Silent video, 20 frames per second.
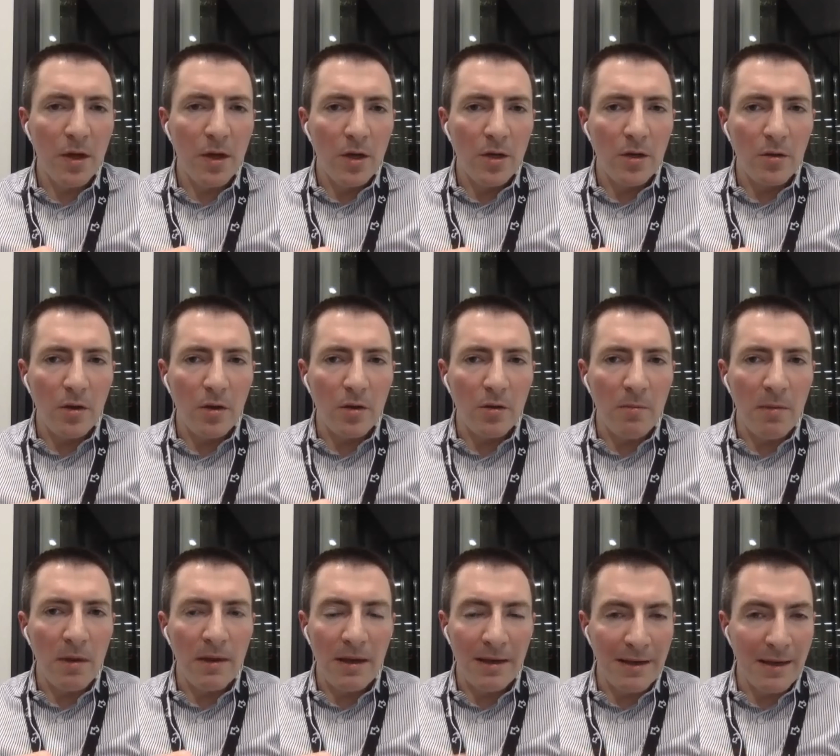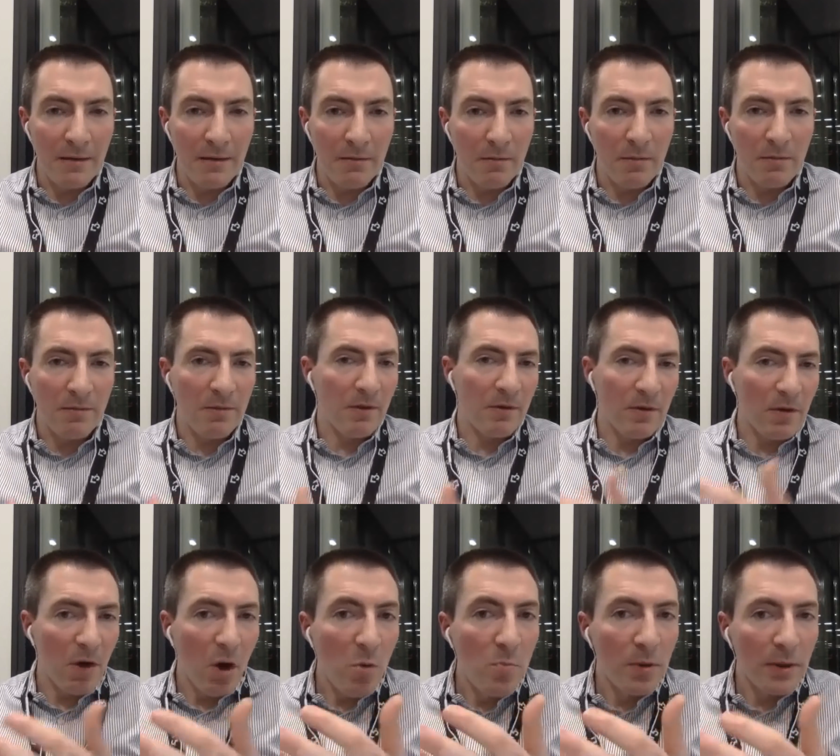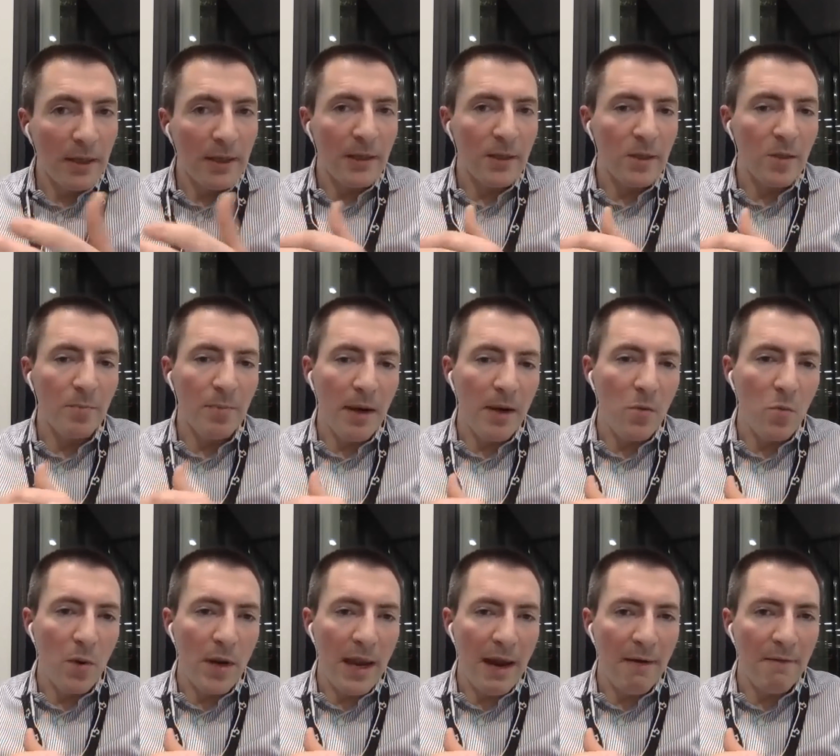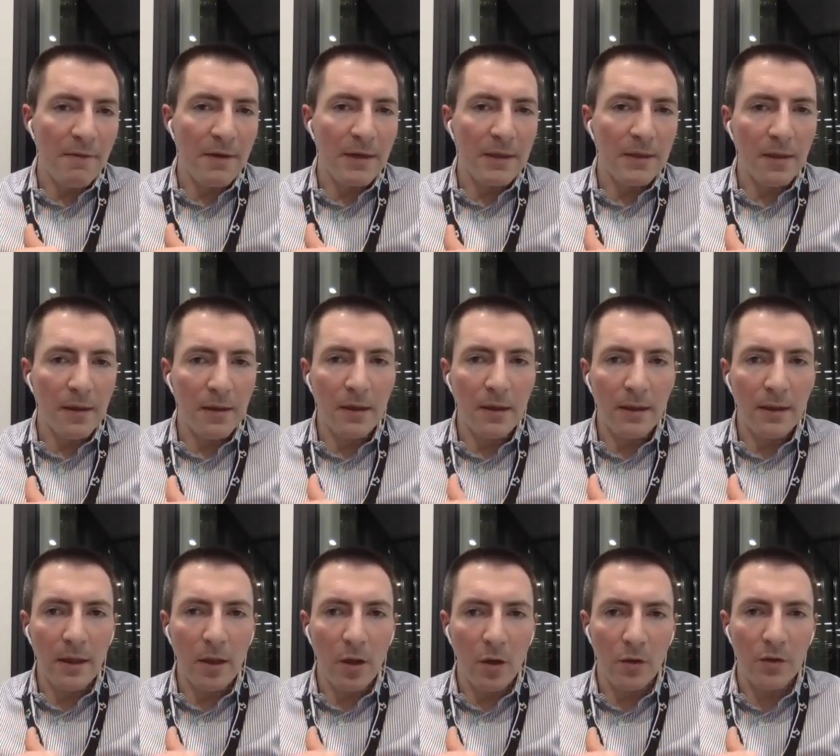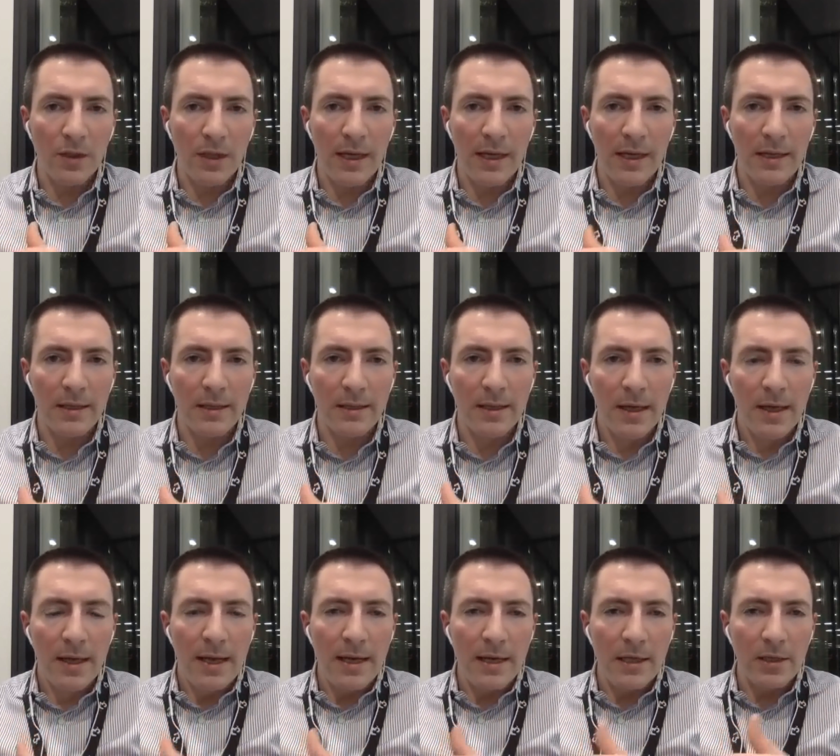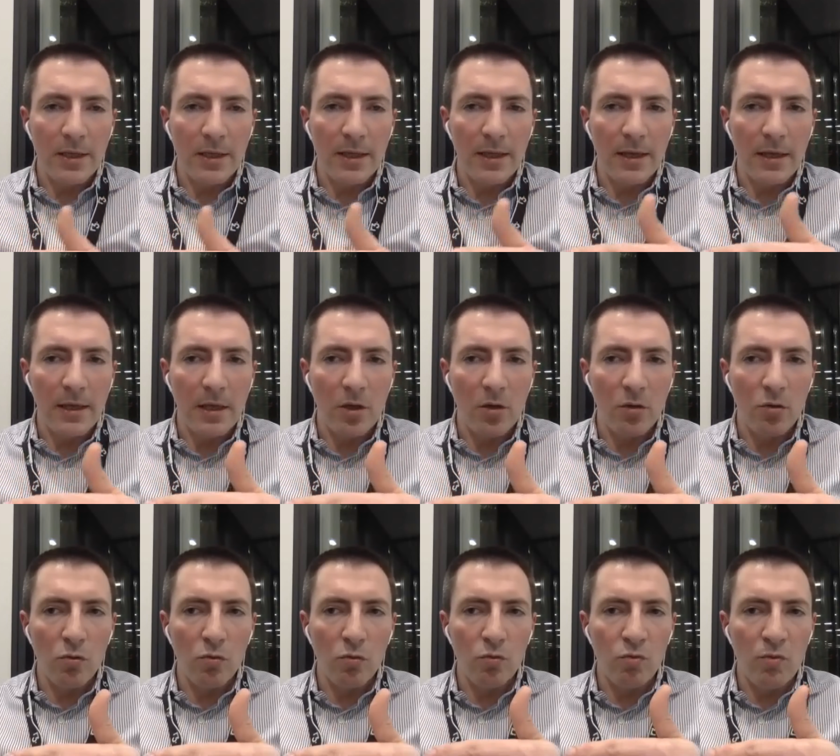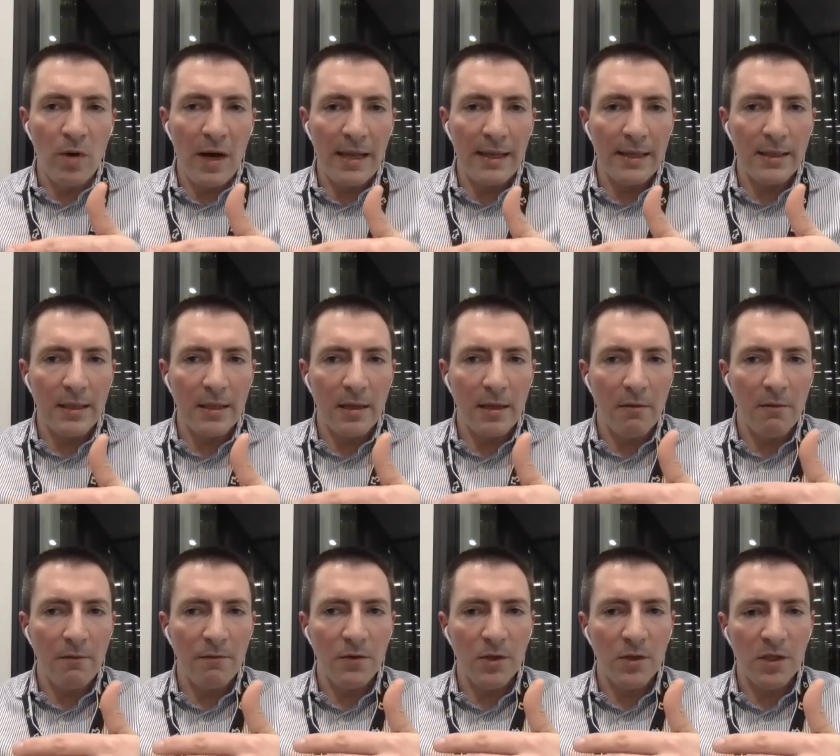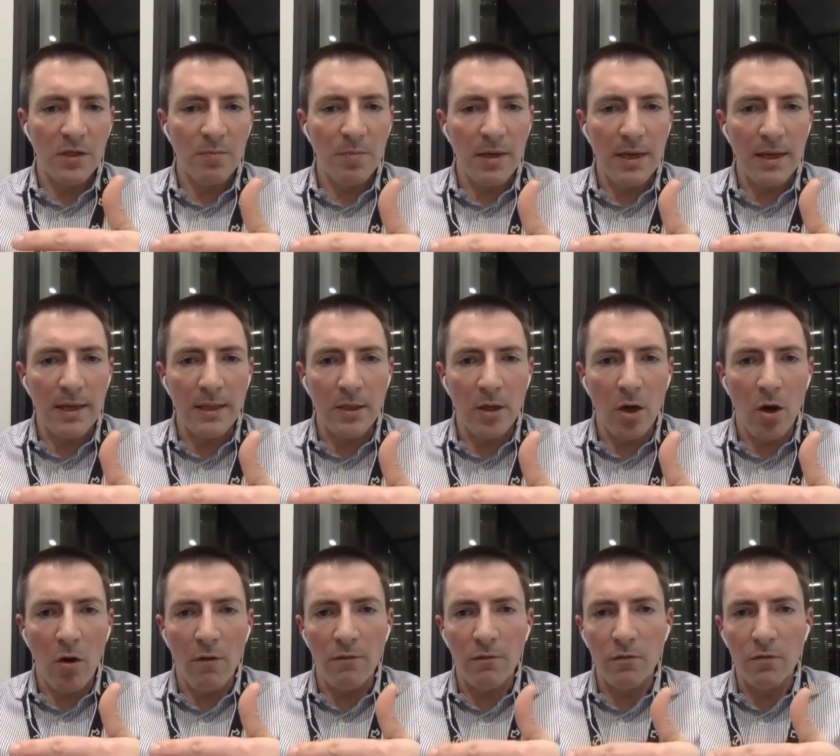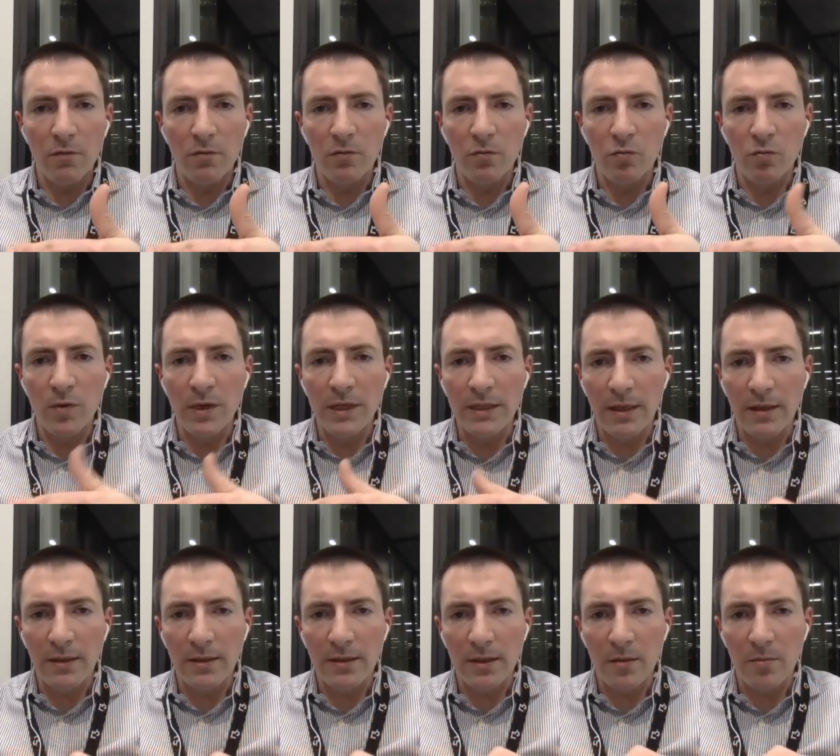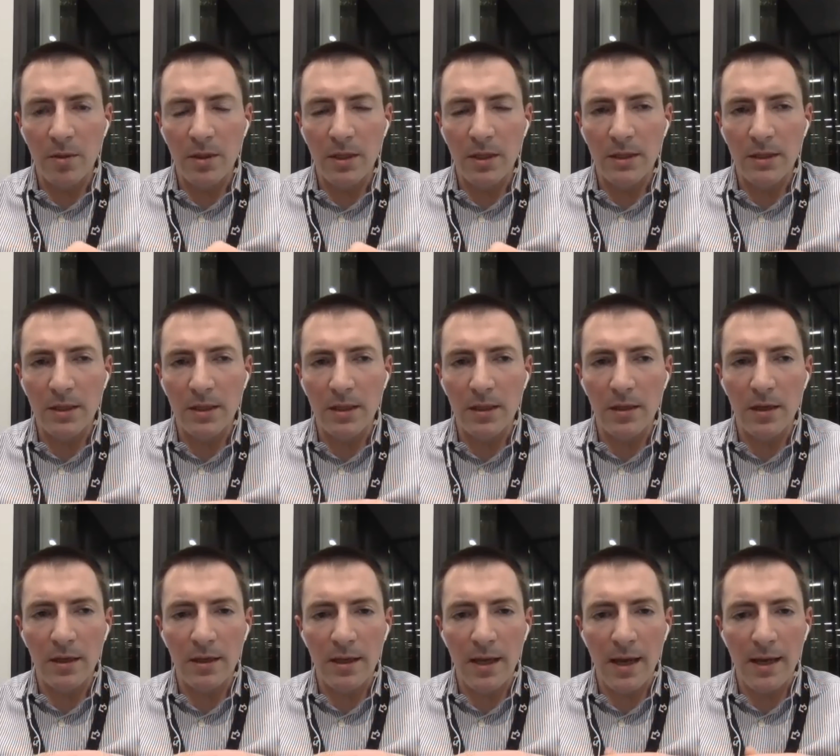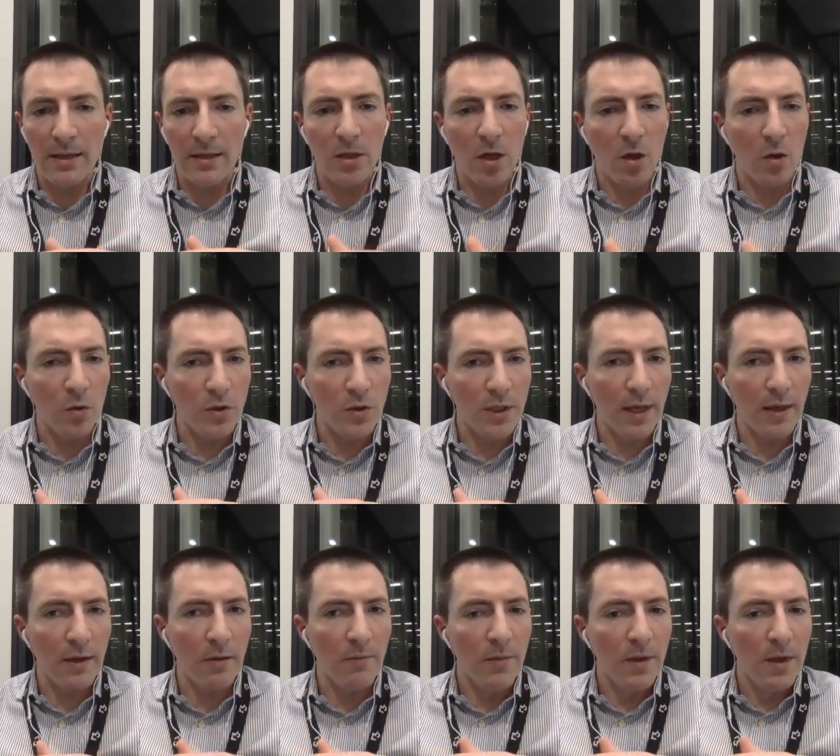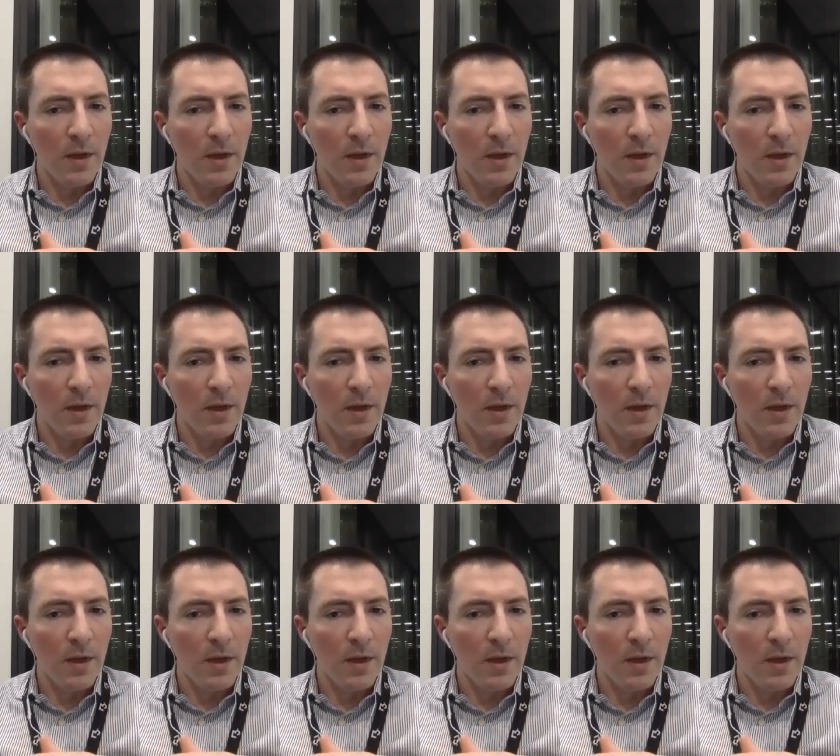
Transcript: and openly, a debate we have internally a lot is the relative speed of retail CBDC against wholesale.